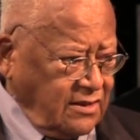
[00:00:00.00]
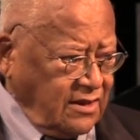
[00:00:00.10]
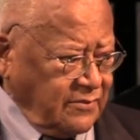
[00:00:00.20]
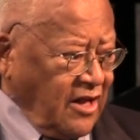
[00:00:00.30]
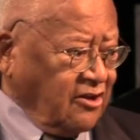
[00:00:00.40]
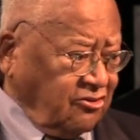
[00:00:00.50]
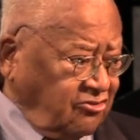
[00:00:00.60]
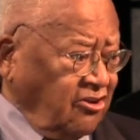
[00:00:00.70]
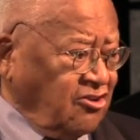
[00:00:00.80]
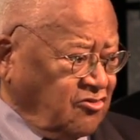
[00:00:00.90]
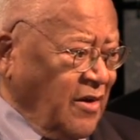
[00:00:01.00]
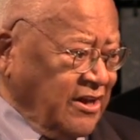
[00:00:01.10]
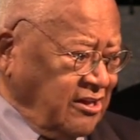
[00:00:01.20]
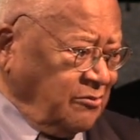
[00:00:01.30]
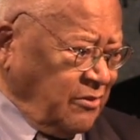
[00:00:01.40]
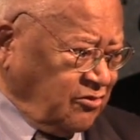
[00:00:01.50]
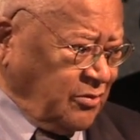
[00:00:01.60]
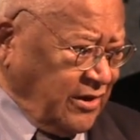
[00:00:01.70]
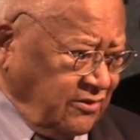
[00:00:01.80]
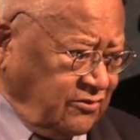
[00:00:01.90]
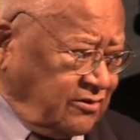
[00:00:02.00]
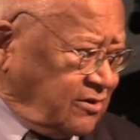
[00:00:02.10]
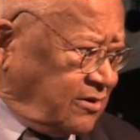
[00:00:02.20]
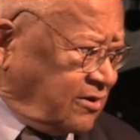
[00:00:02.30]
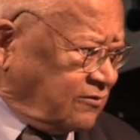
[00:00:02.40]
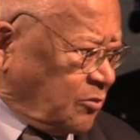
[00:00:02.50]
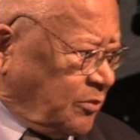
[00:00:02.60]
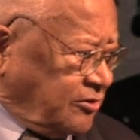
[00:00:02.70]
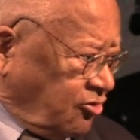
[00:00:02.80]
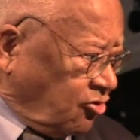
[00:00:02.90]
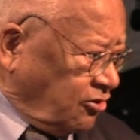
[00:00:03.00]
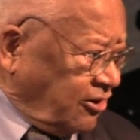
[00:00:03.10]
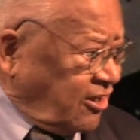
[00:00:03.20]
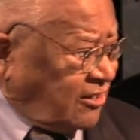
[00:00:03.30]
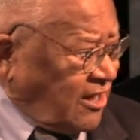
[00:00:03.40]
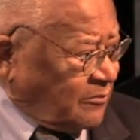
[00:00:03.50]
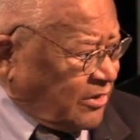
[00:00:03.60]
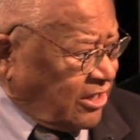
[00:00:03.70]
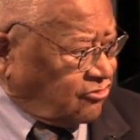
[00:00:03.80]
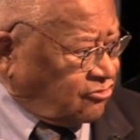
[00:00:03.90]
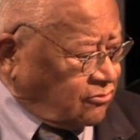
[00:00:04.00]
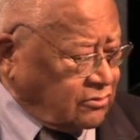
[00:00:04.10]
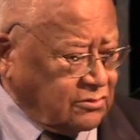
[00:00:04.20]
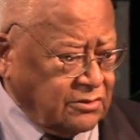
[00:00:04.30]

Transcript: I'm not going to change my enemies because of a political, economic issue.